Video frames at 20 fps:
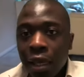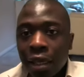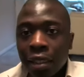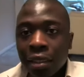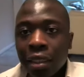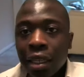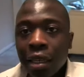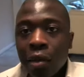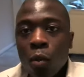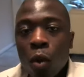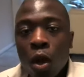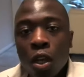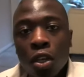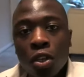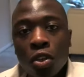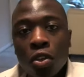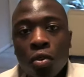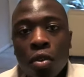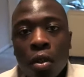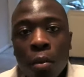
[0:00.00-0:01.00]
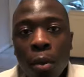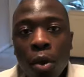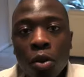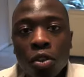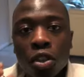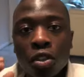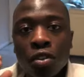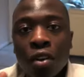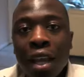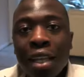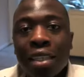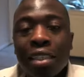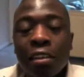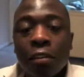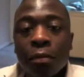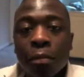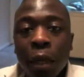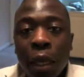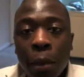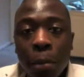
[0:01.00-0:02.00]
You see, what you do, the most
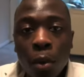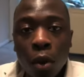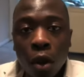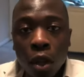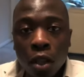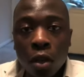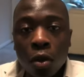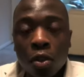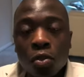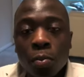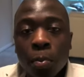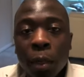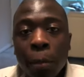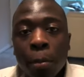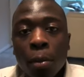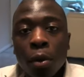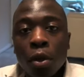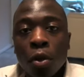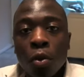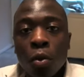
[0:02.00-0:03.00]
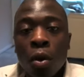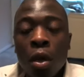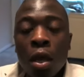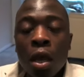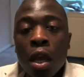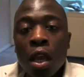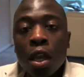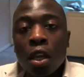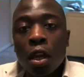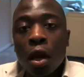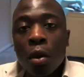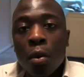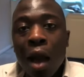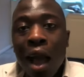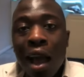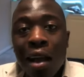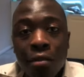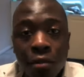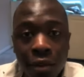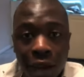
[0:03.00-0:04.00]
creative people are those people who,
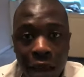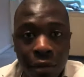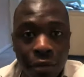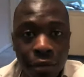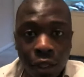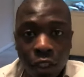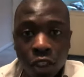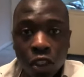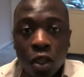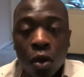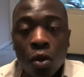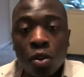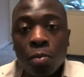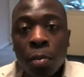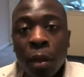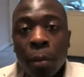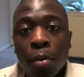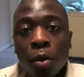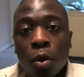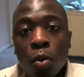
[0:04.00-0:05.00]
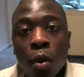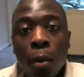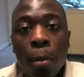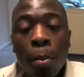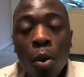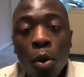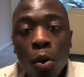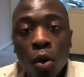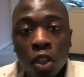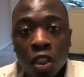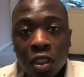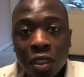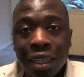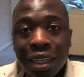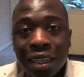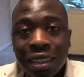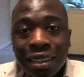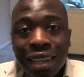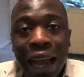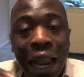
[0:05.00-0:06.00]
have leverage, and those people who apportion
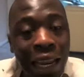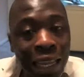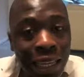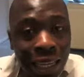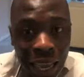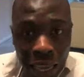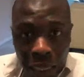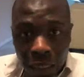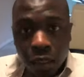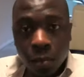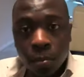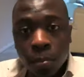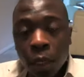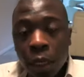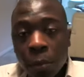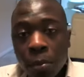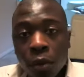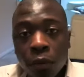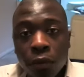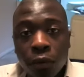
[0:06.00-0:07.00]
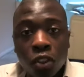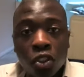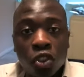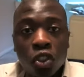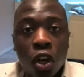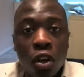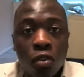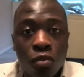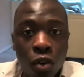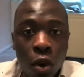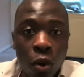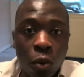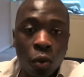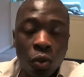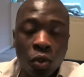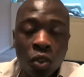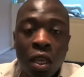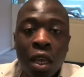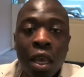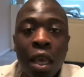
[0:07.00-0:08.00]
and delegate people for certain
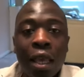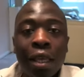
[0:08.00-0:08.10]
roles.